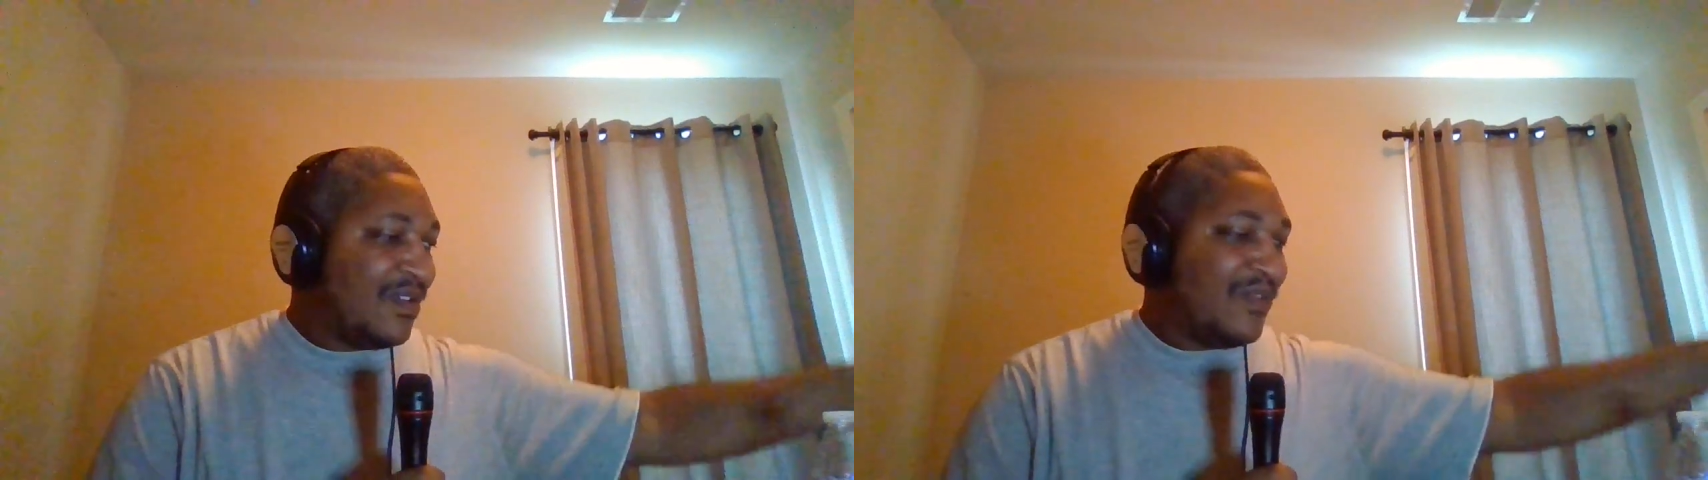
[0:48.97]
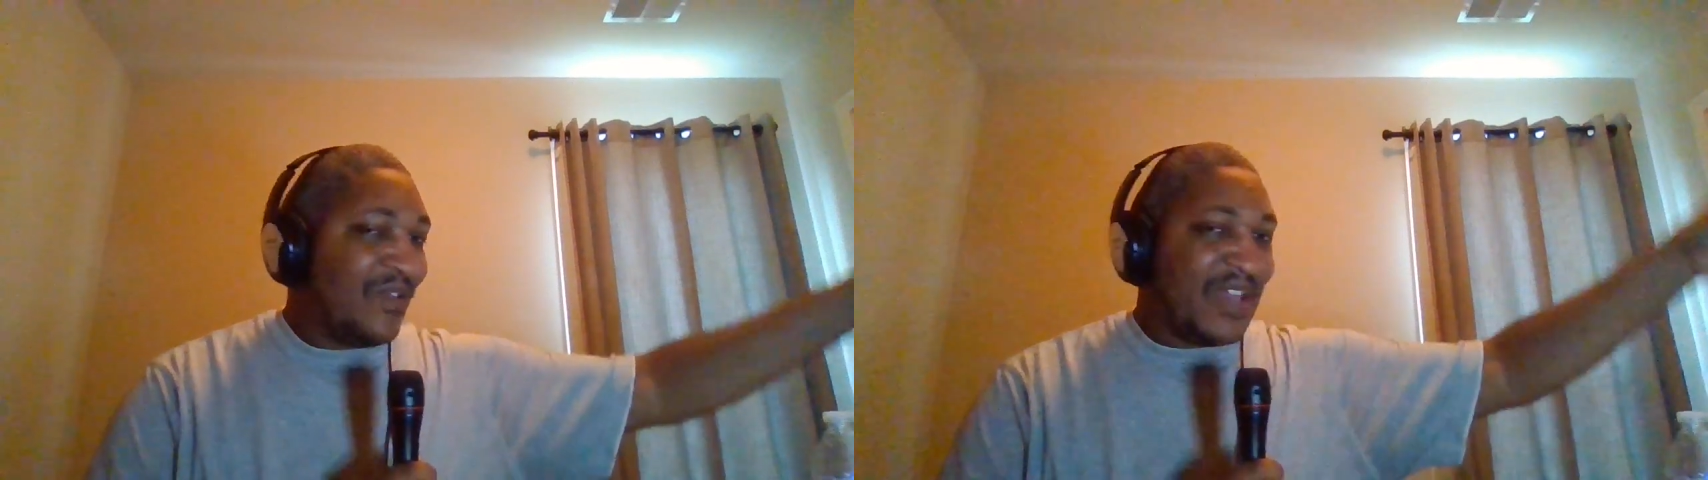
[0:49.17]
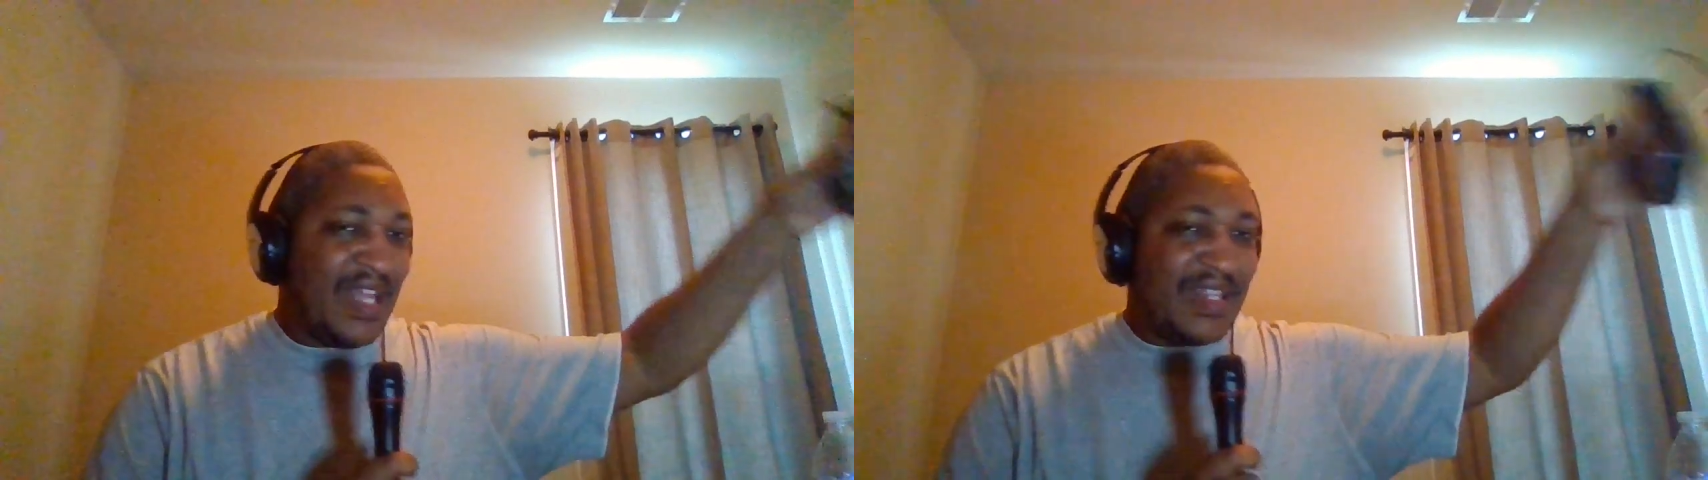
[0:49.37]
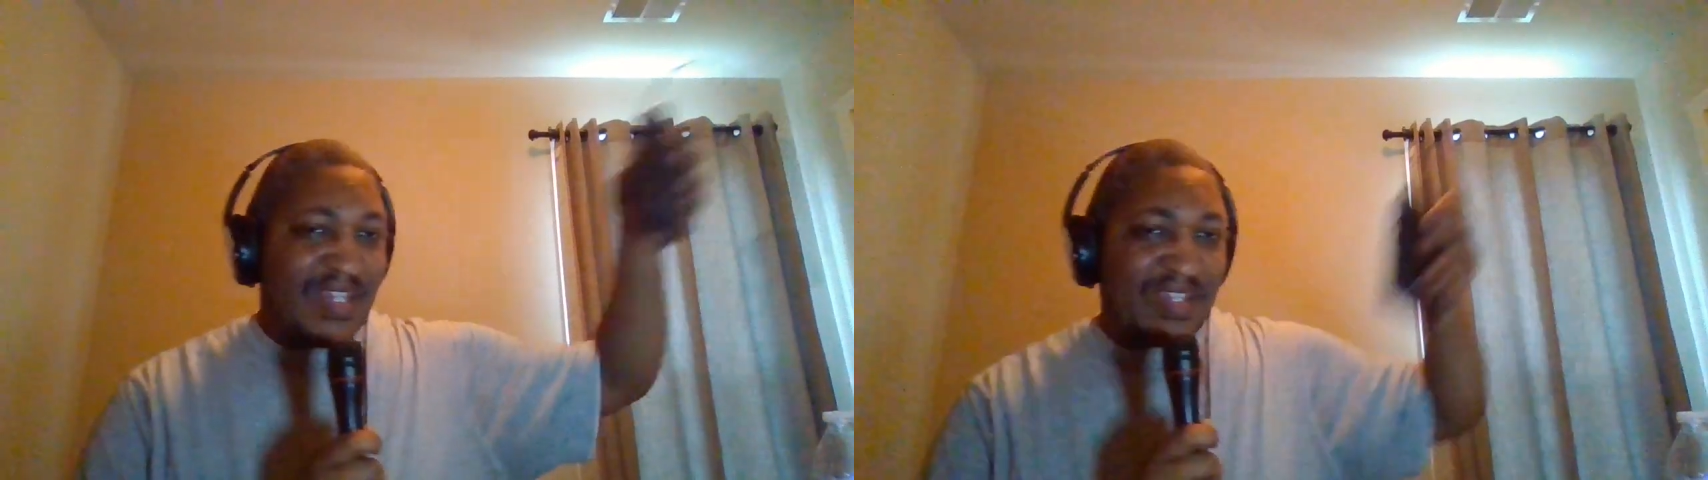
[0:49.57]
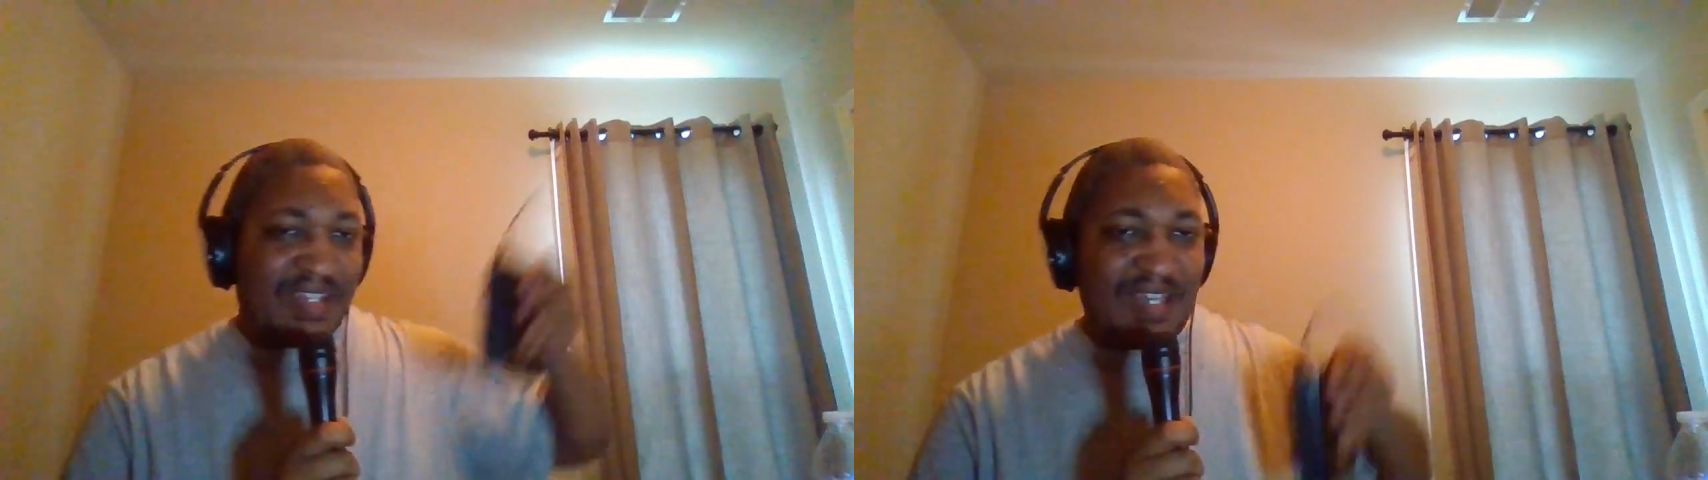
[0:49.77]
we've got
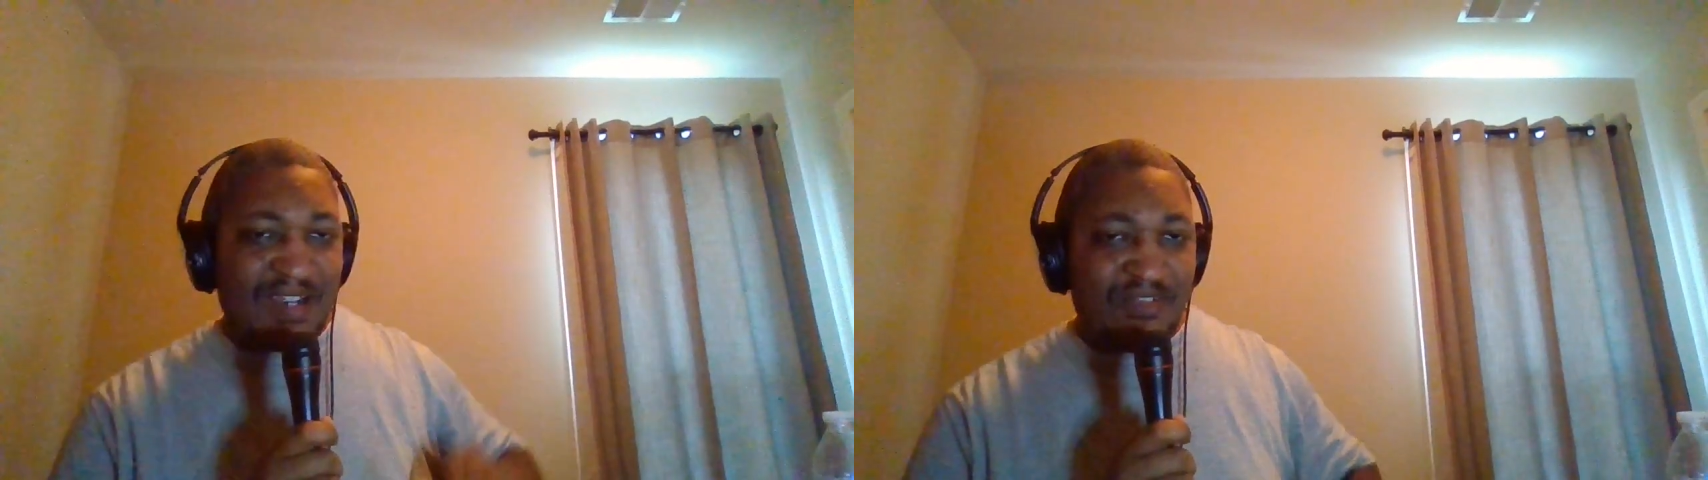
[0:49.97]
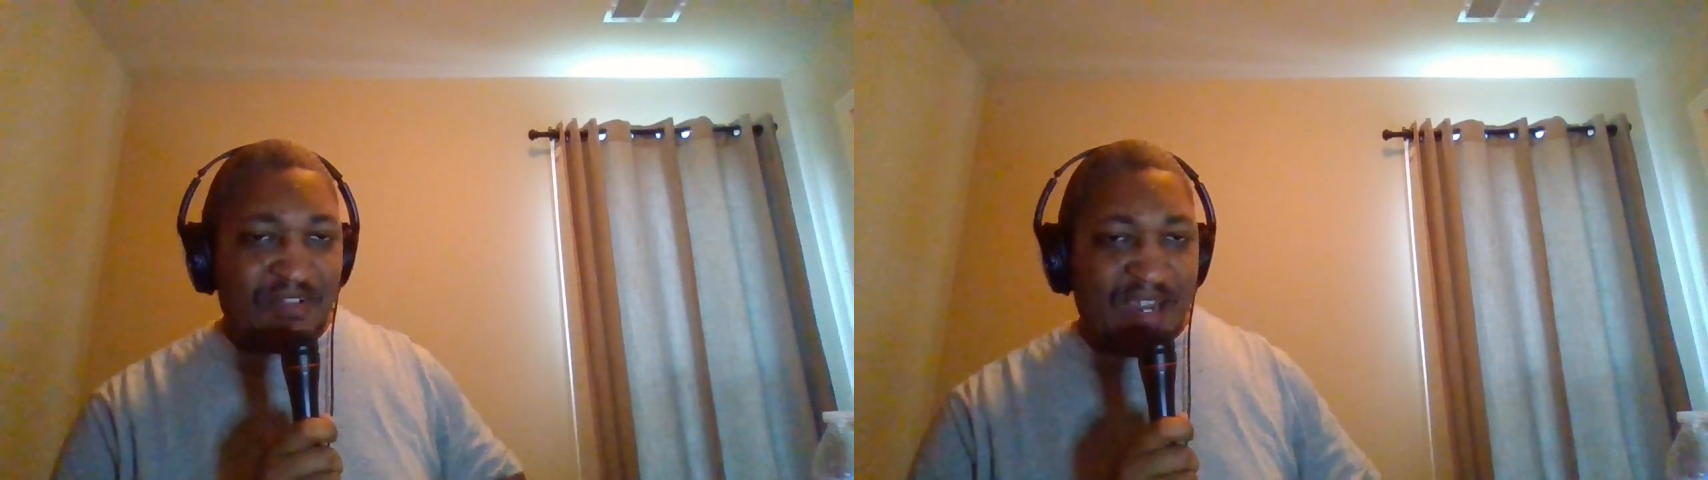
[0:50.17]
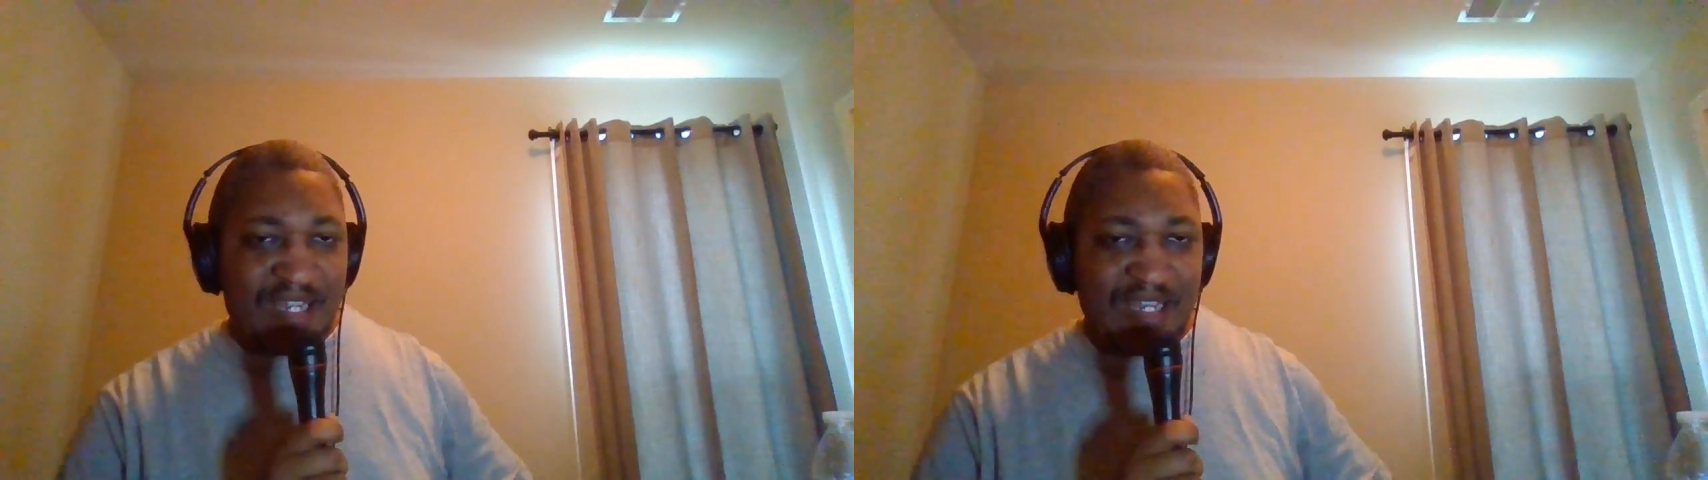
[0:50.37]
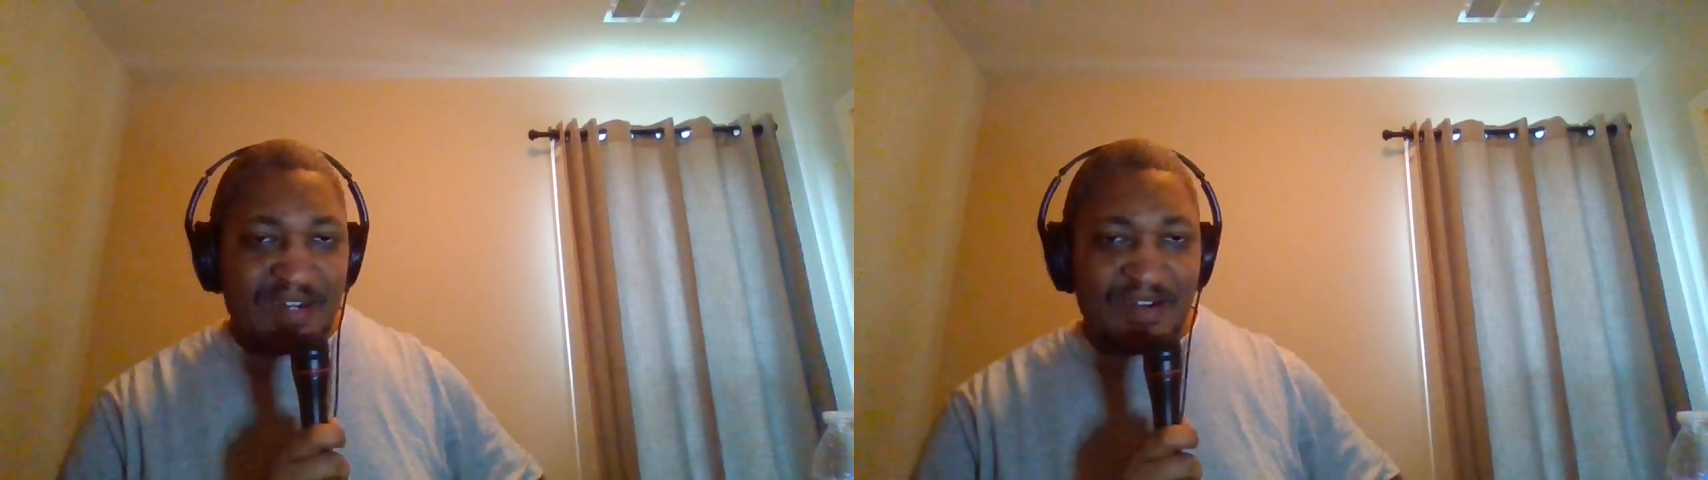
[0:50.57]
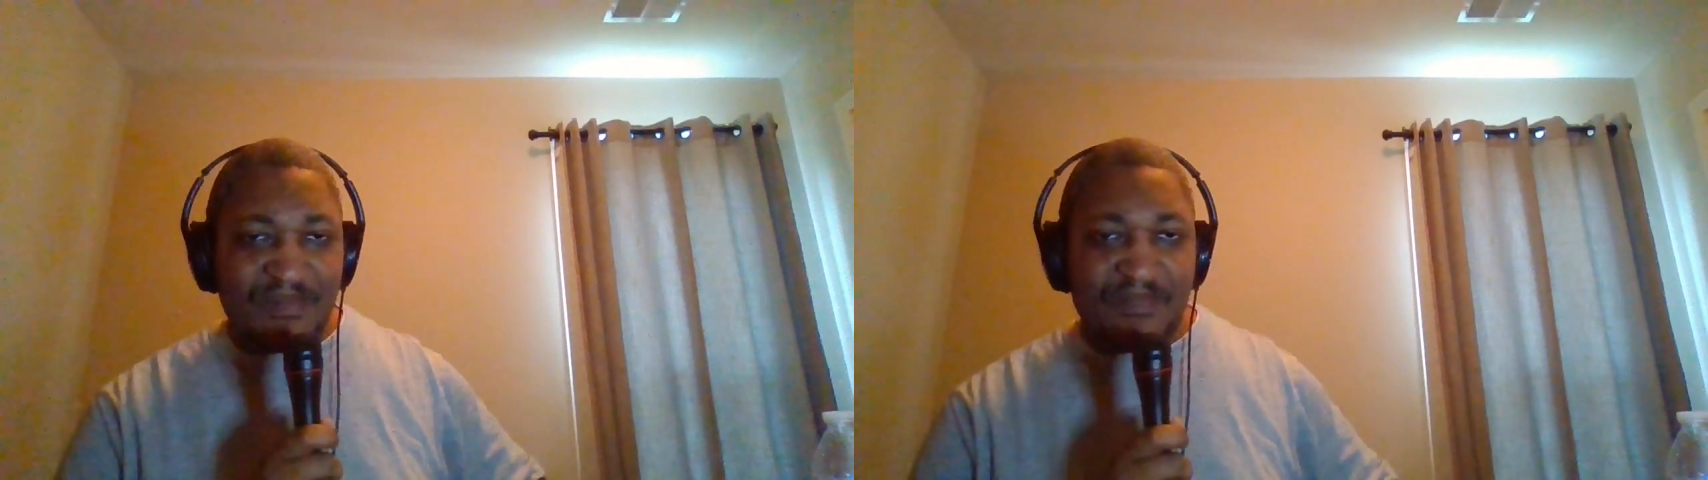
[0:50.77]
this guy right here,